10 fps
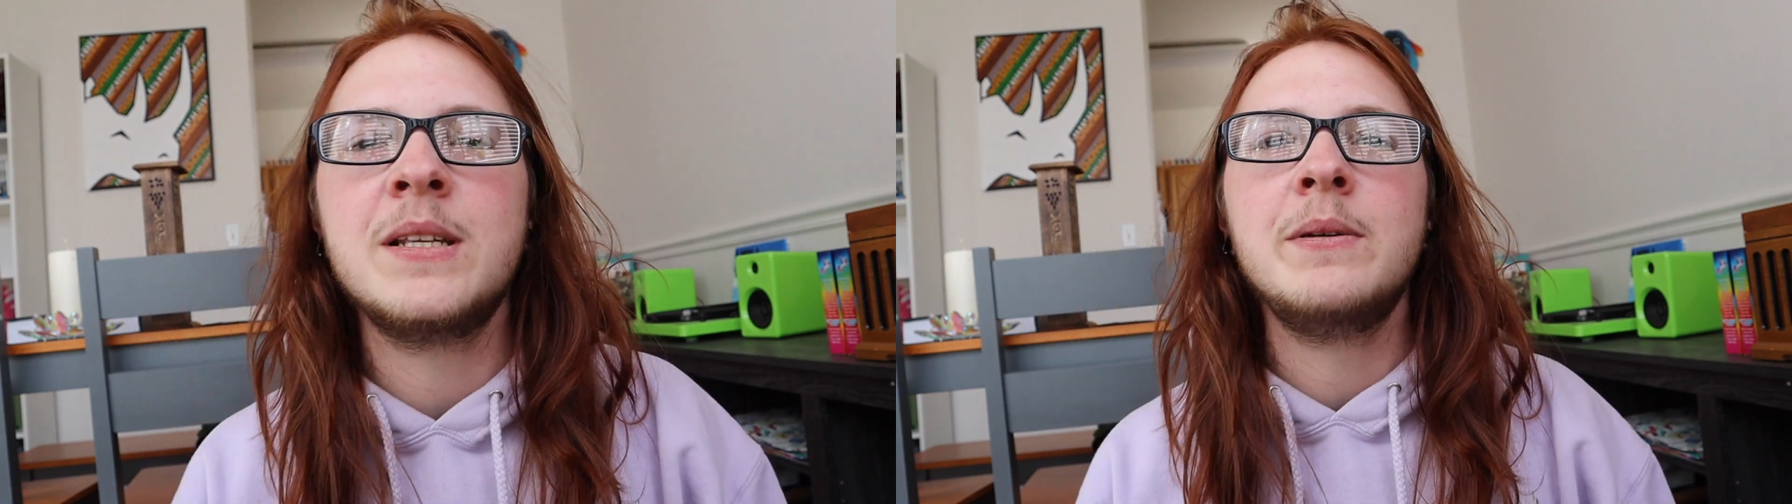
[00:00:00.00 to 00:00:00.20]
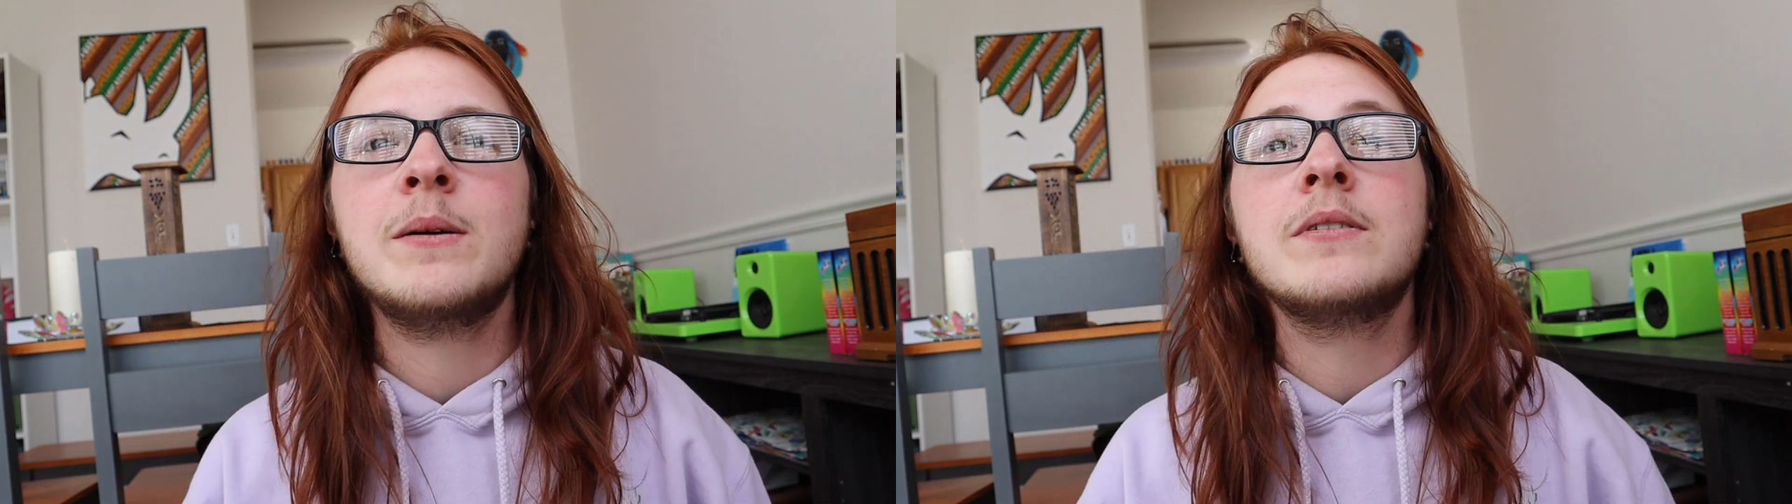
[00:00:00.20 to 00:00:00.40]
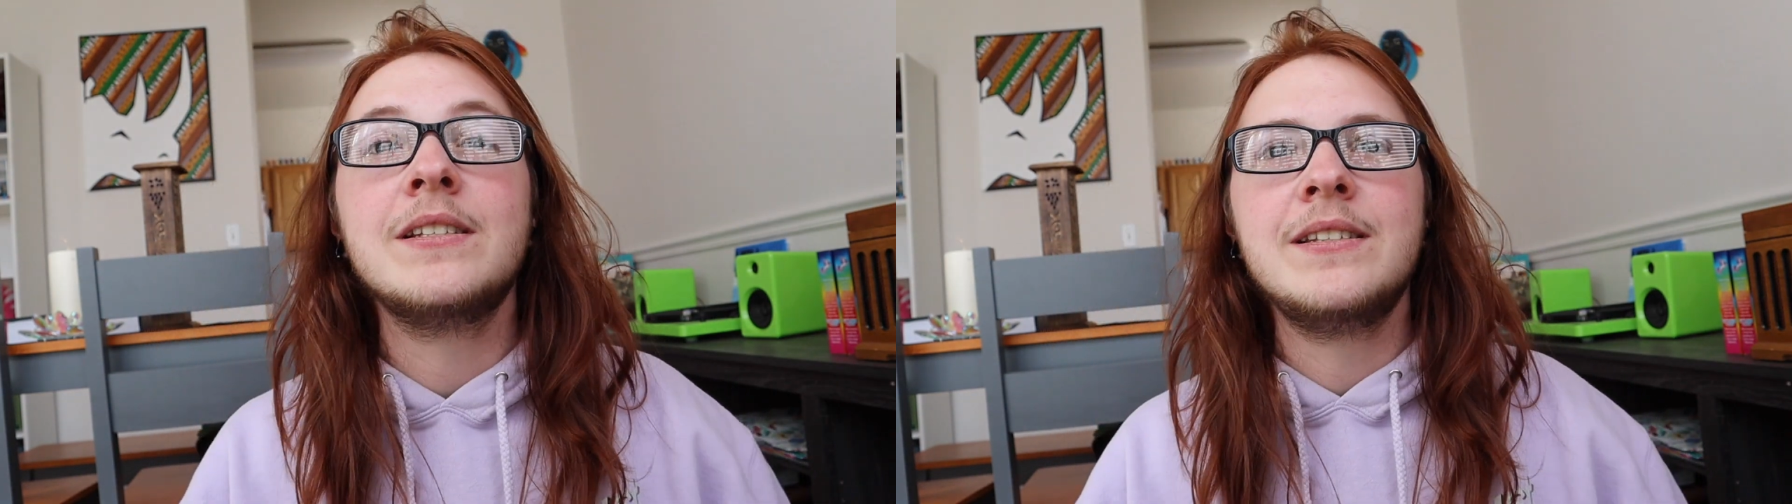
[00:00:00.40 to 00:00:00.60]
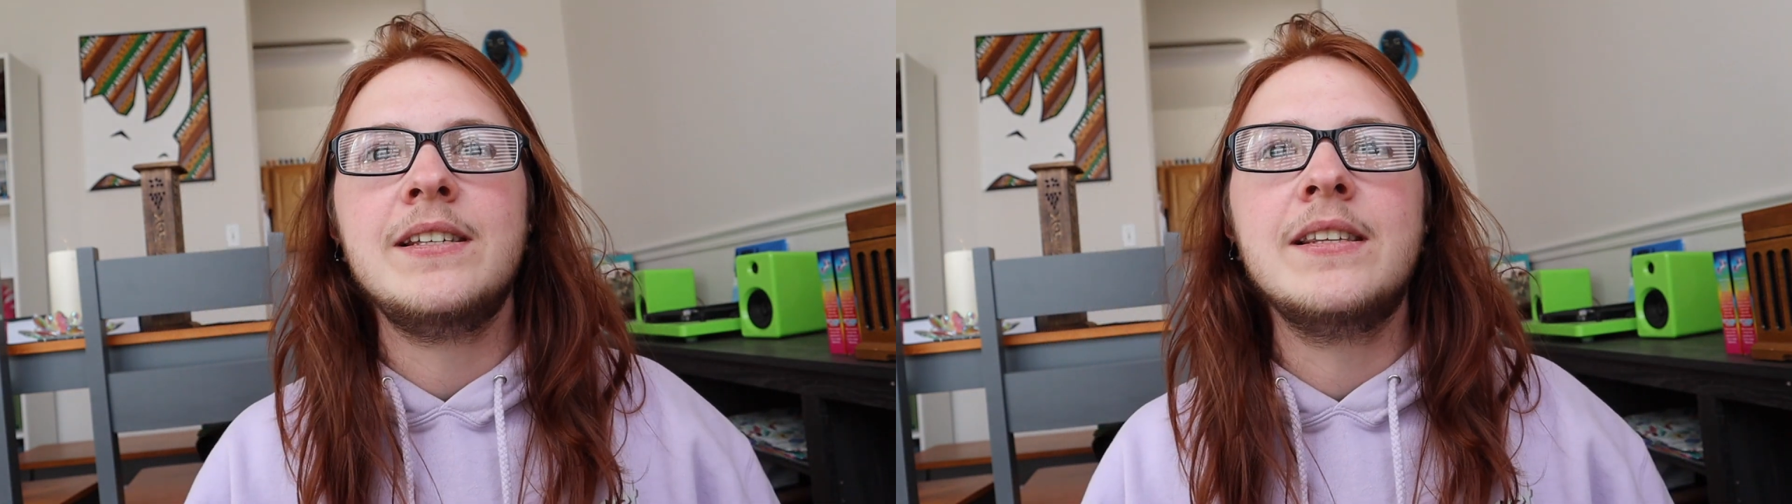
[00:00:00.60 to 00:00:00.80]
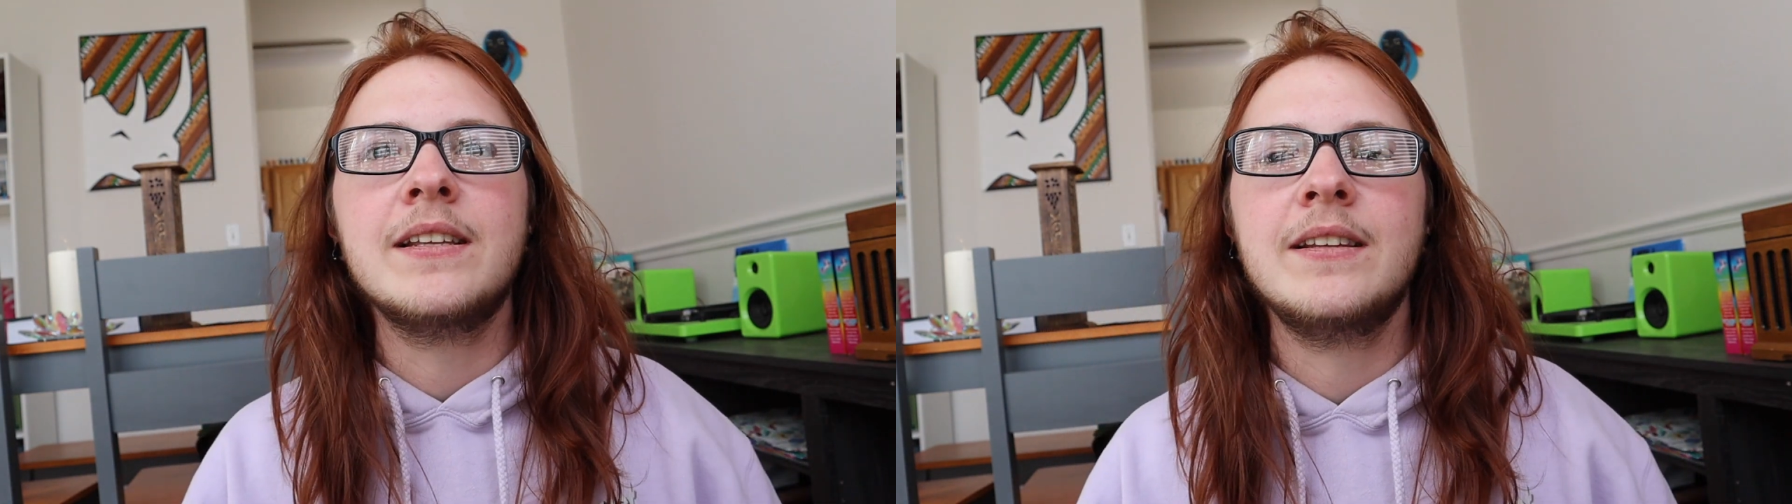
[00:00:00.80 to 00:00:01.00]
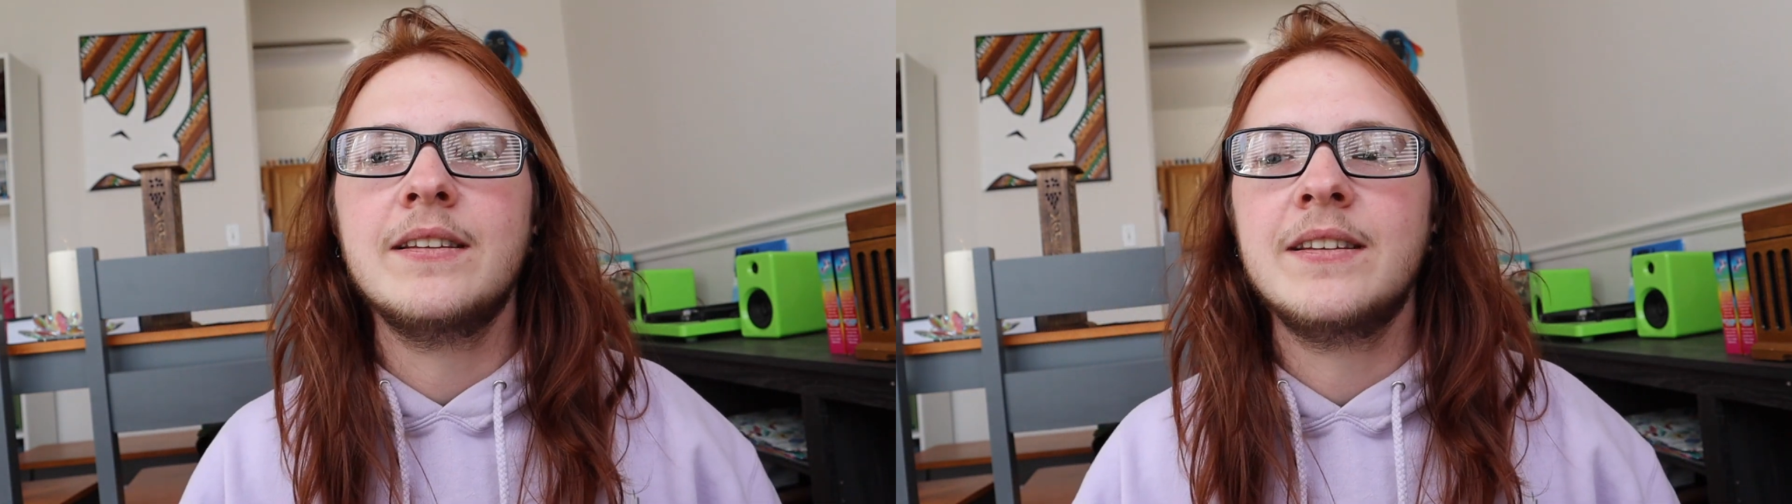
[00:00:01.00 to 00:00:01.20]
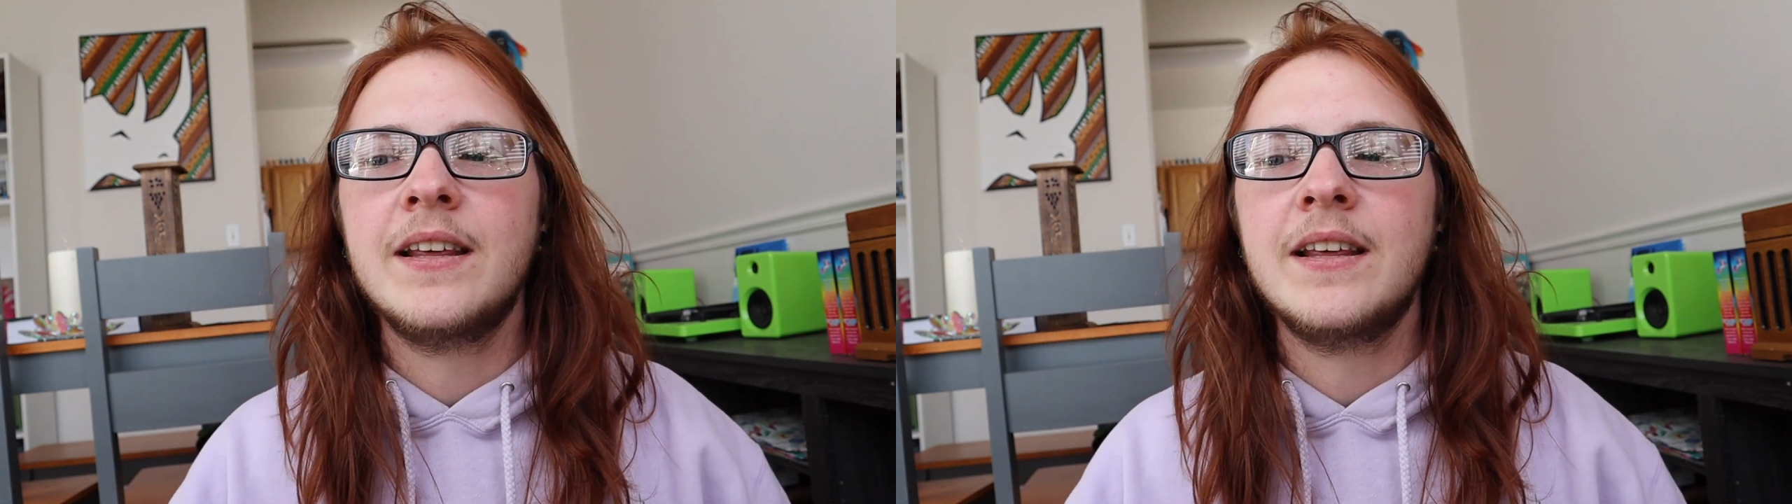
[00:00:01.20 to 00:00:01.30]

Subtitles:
to be able to see the